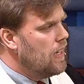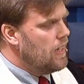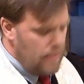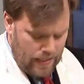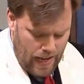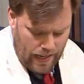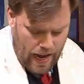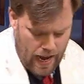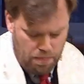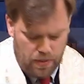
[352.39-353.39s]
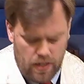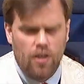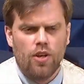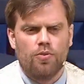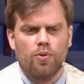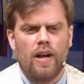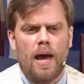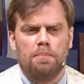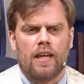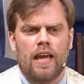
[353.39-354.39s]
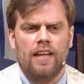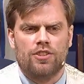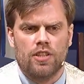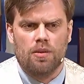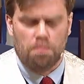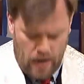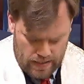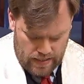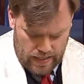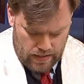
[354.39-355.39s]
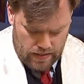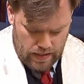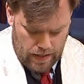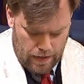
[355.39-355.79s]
did not happen through an application process.